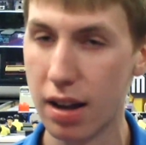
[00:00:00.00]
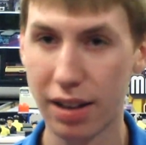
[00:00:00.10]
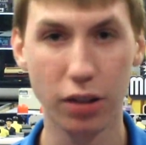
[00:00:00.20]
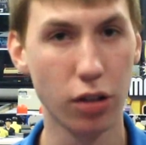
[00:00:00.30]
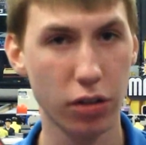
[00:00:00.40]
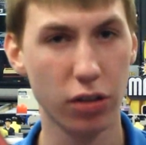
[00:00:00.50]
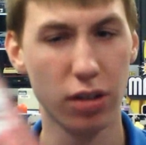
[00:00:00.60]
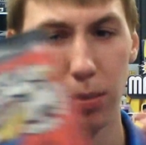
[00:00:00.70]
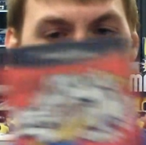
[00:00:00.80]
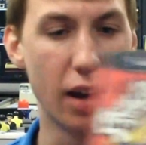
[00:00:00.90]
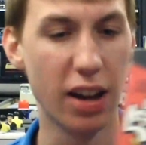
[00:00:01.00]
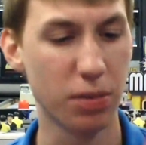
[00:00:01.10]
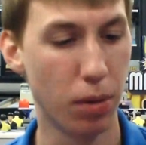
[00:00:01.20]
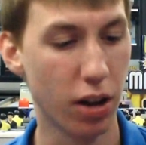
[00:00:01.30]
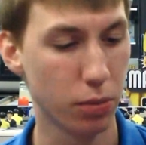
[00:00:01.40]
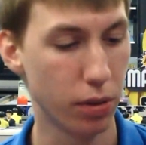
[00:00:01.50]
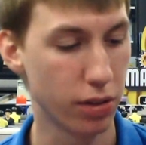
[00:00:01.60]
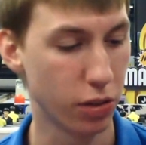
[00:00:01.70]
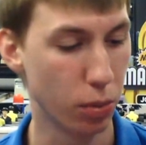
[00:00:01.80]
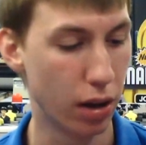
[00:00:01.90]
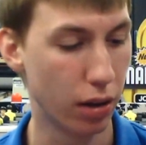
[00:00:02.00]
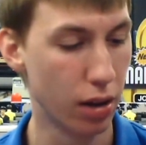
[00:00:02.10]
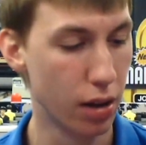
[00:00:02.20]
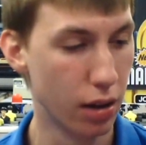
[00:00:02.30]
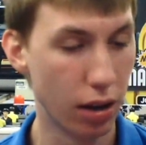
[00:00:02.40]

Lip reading: I think there's also some Xbox ones as well.